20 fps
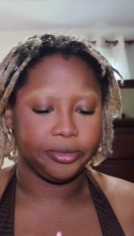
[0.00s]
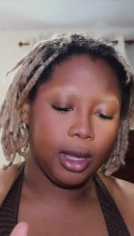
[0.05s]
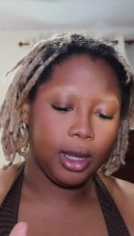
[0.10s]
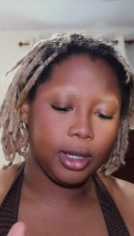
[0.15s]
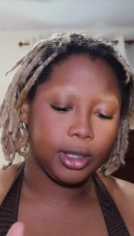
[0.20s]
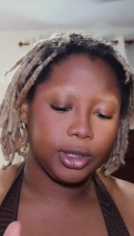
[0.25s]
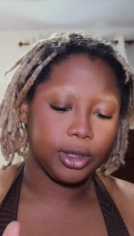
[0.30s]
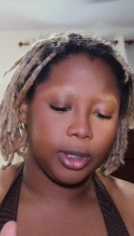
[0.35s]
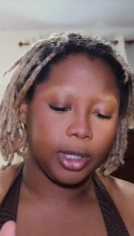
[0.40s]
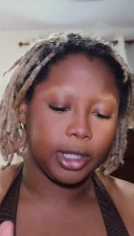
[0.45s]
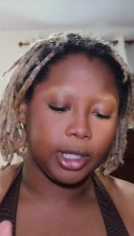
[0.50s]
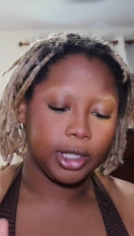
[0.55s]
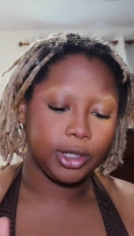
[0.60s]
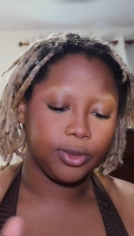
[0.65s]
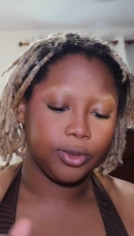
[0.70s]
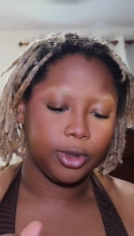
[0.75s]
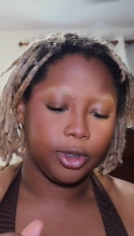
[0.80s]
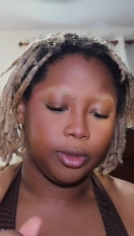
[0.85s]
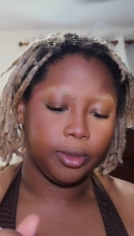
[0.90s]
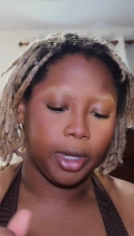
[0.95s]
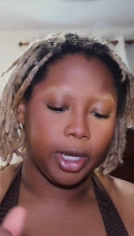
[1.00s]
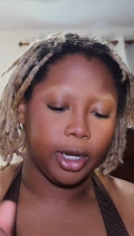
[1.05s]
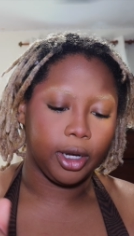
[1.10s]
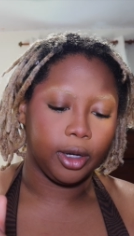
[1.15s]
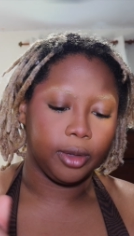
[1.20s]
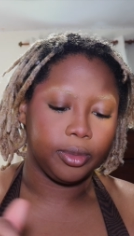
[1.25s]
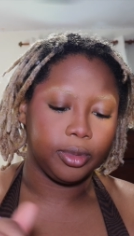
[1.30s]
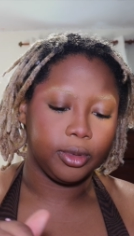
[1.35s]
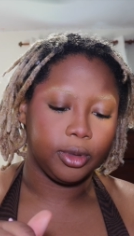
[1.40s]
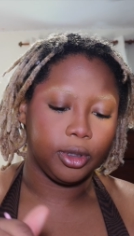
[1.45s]
And sorry, that's real
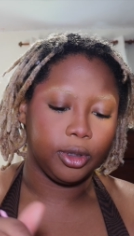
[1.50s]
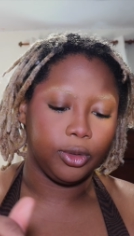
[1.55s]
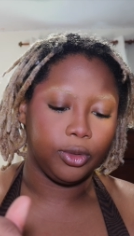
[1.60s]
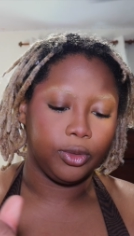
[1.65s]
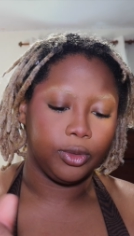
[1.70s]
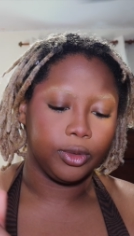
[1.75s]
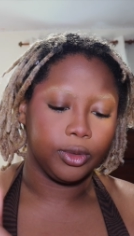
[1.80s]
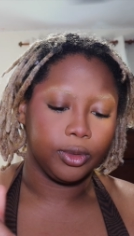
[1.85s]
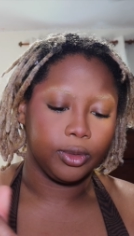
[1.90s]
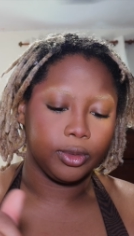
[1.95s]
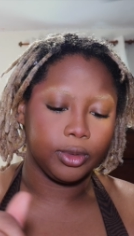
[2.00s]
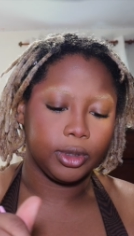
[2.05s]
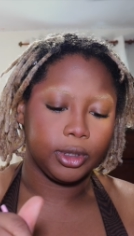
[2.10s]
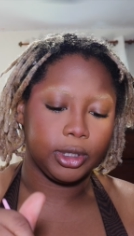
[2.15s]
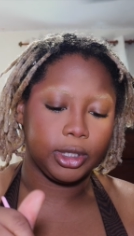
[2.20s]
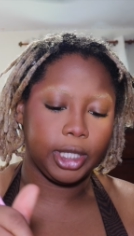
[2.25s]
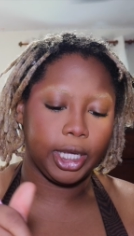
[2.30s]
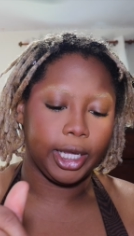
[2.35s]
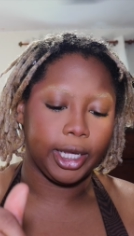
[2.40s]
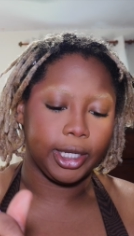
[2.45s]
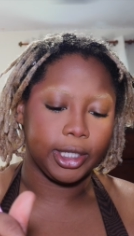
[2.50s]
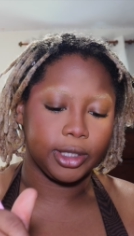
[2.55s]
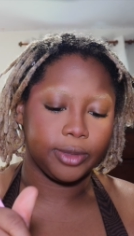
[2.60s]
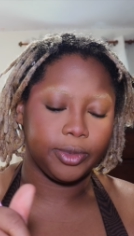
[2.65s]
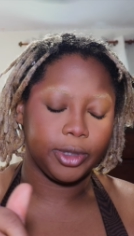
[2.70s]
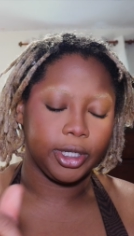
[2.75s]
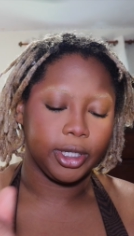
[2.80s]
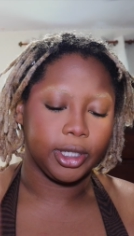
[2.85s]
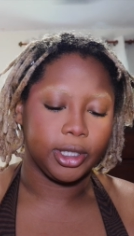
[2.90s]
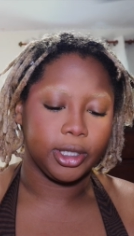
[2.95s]
makeup guru things,
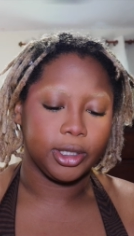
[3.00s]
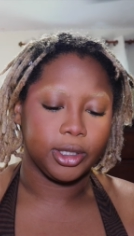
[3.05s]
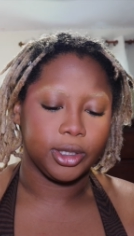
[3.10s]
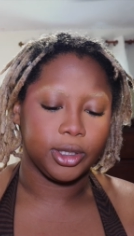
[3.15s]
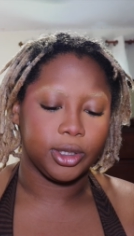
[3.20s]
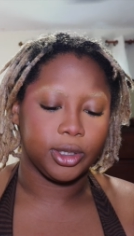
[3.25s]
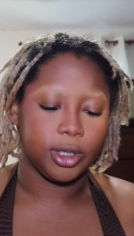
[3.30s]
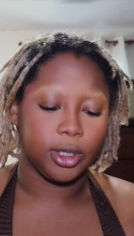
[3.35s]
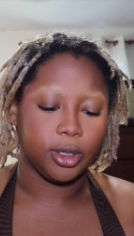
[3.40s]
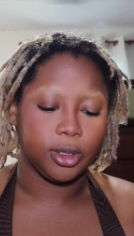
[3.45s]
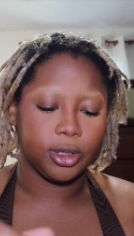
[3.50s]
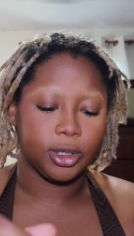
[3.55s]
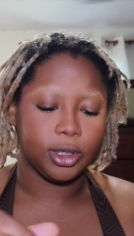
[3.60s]
because